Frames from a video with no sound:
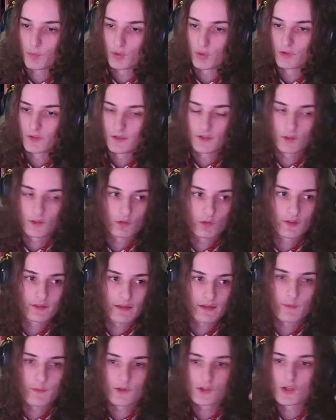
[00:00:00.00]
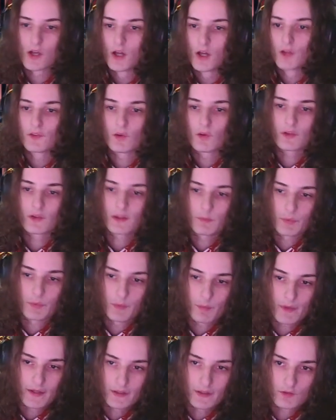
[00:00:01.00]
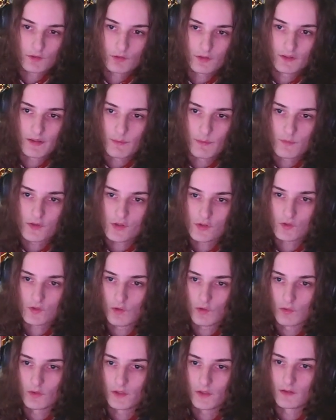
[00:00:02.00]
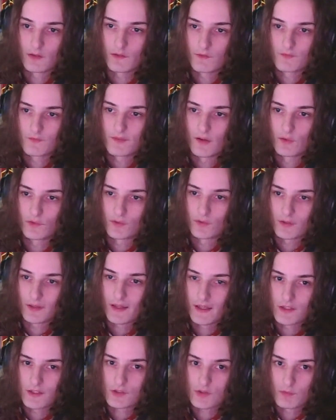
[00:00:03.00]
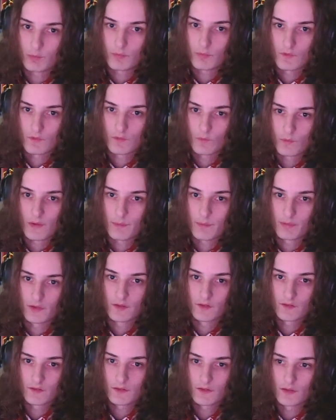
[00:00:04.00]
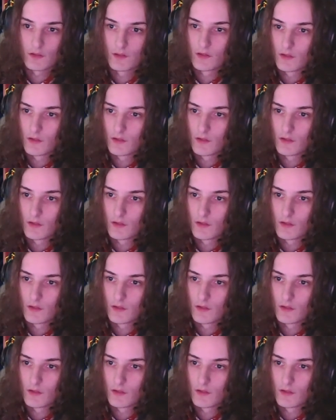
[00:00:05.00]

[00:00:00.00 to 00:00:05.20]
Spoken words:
put in a crit damage. Though keep in mind, crit damage is only found on ancient weapons.